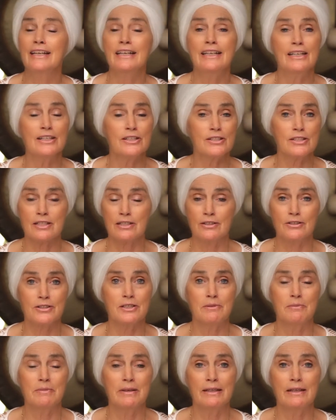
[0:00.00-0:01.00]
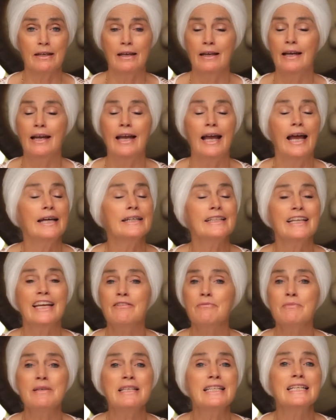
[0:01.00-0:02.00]
And he just looked at me and
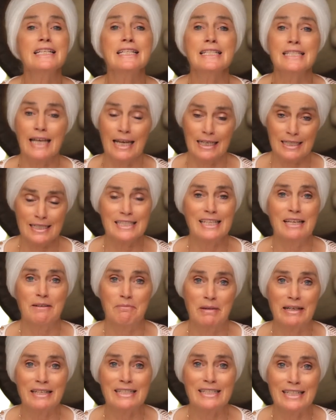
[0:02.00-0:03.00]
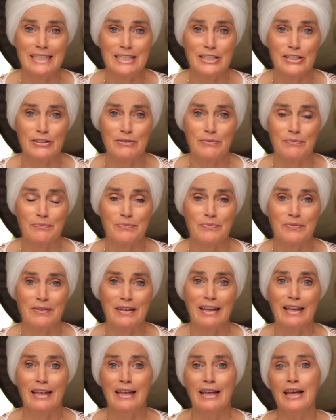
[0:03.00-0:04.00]
gave me the exact same meditation.
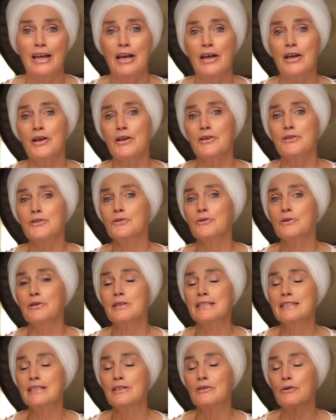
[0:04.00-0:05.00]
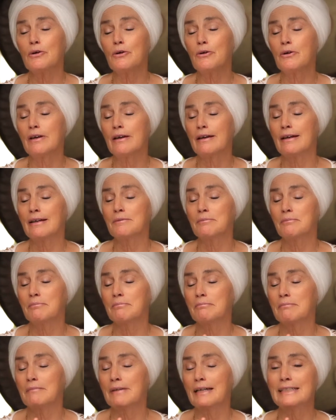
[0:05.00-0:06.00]
So I said, okay,
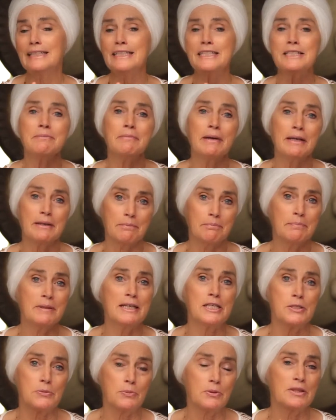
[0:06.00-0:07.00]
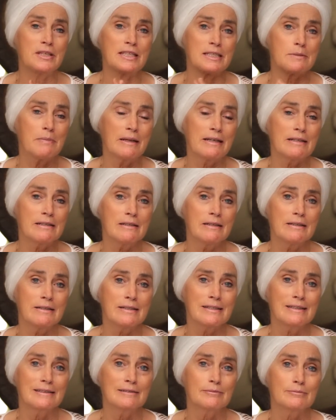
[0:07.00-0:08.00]
I need to make peace with this
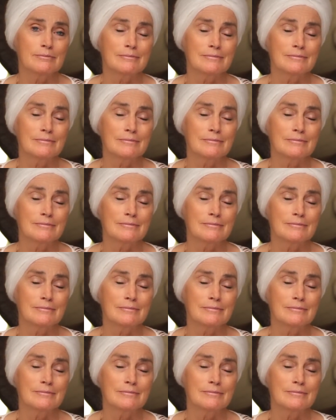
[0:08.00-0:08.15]
meditation.